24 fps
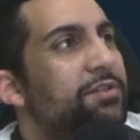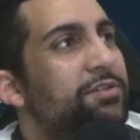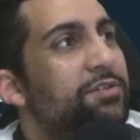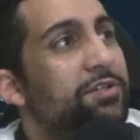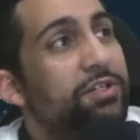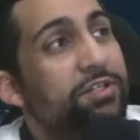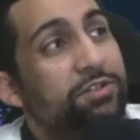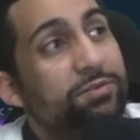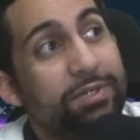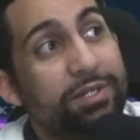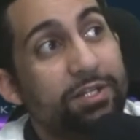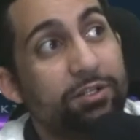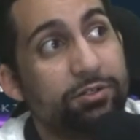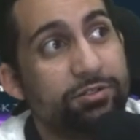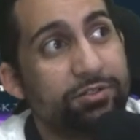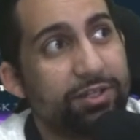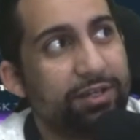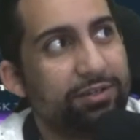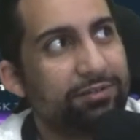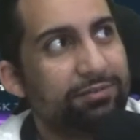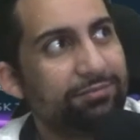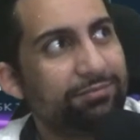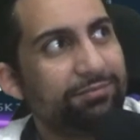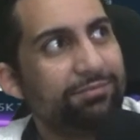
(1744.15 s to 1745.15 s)
So this is what he looks
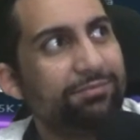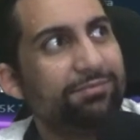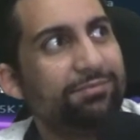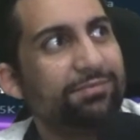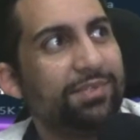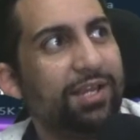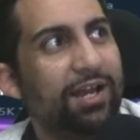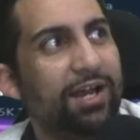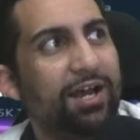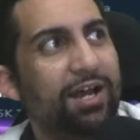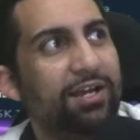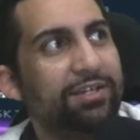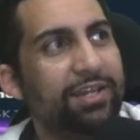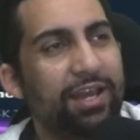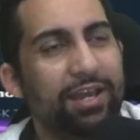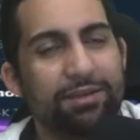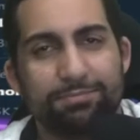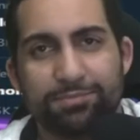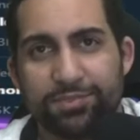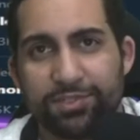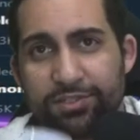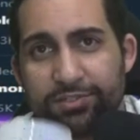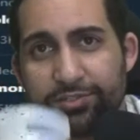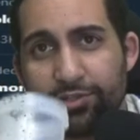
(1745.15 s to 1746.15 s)
like. Yeah,
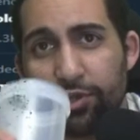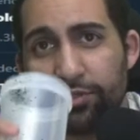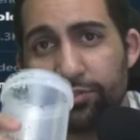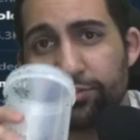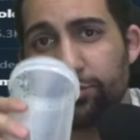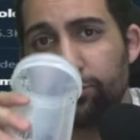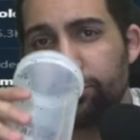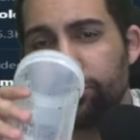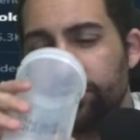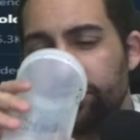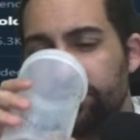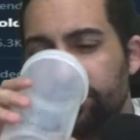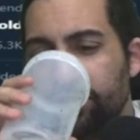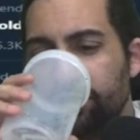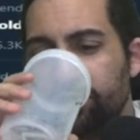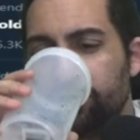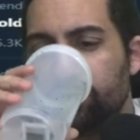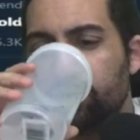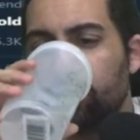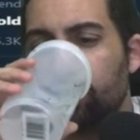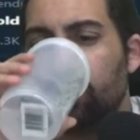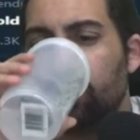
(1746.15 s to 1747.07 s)
6 cost, 3/6.